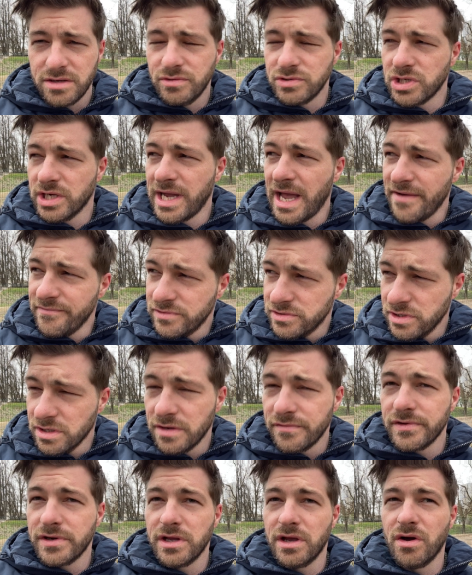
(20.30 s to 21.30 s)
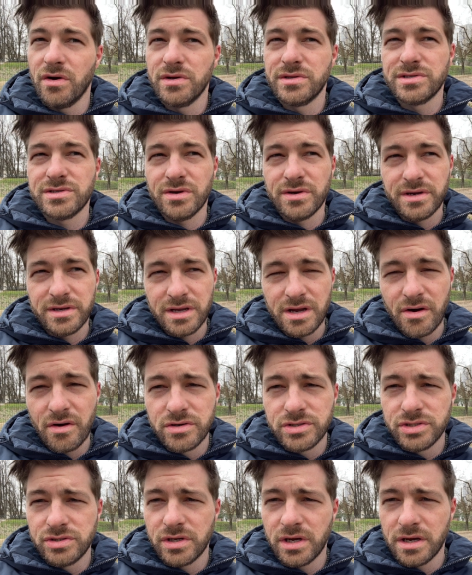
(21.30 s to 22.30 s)
which I haven't done a video on, so I
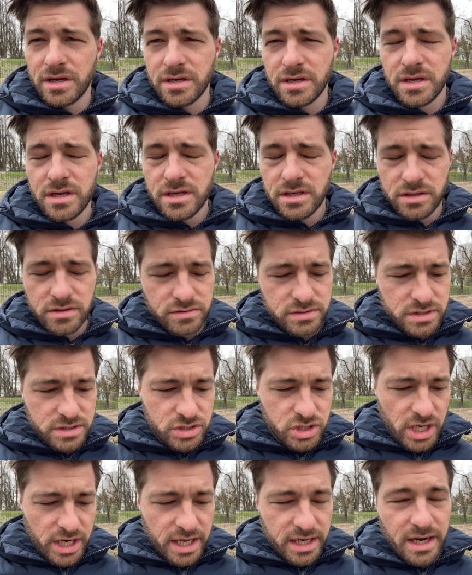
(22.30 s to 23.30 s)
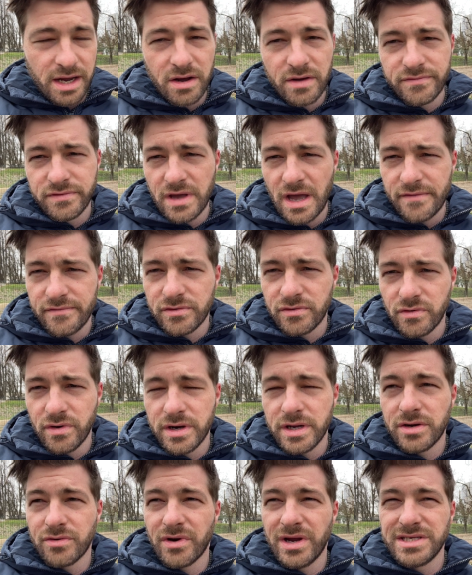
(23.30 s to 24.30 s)
encourage you to check it out if you haven't
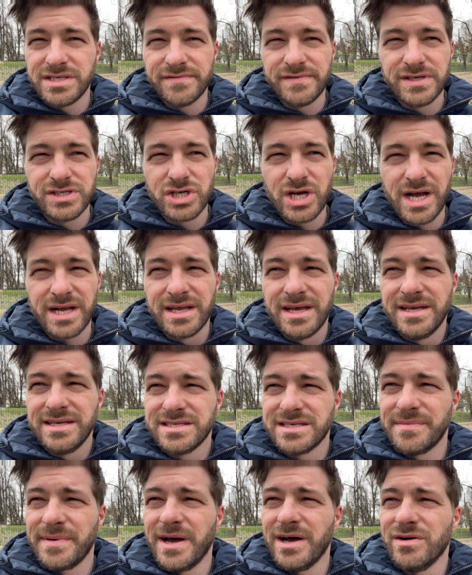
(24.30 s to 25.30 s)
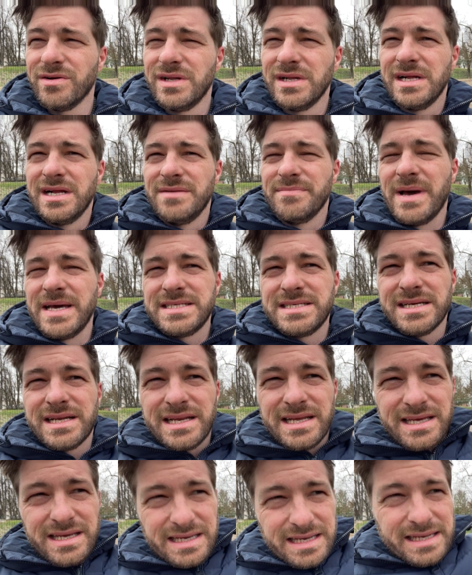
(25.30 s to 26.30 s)
already. Creatively Jacked. It's about
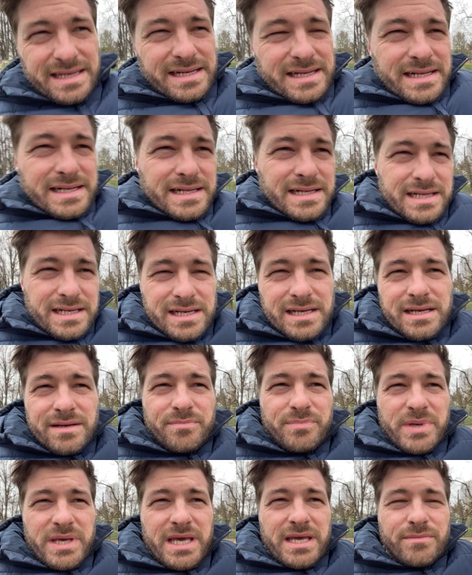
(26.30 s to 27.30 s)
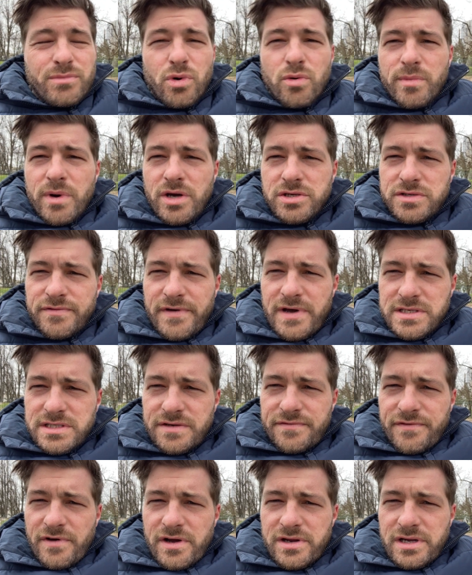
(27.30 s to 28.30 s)
basically being more
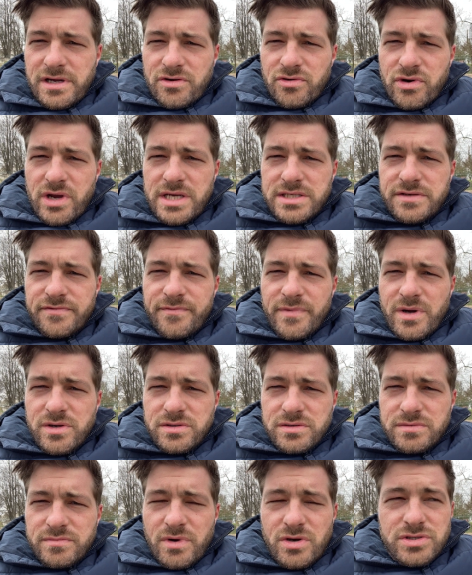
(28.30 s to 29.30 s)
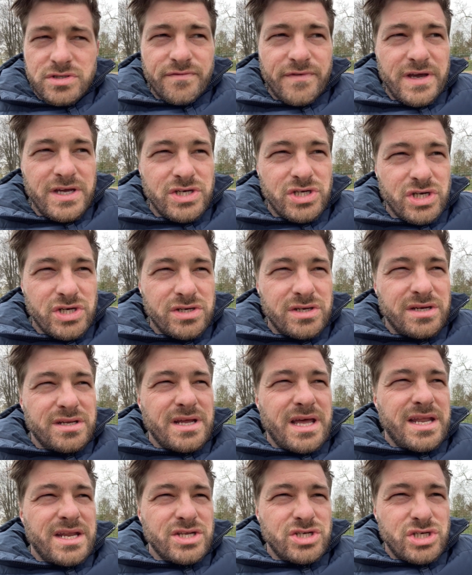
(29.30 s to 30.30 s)
motivated, finding creative motivation and
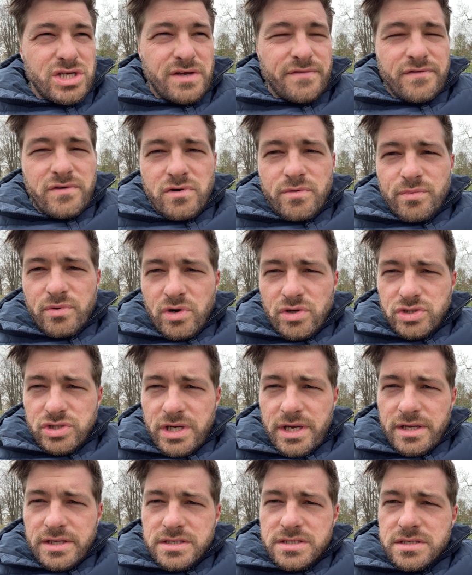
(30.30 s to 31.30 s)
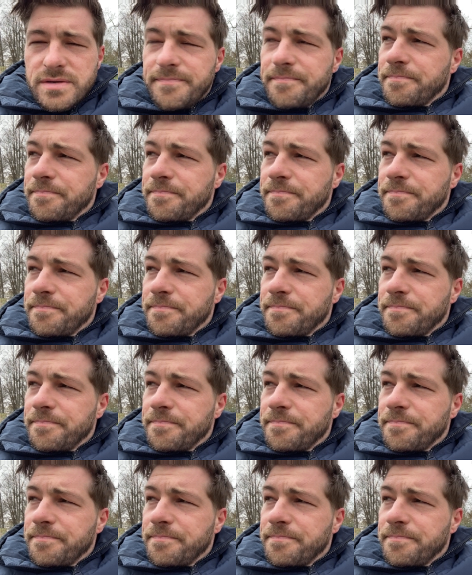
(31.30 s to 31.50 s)
energy for your projects.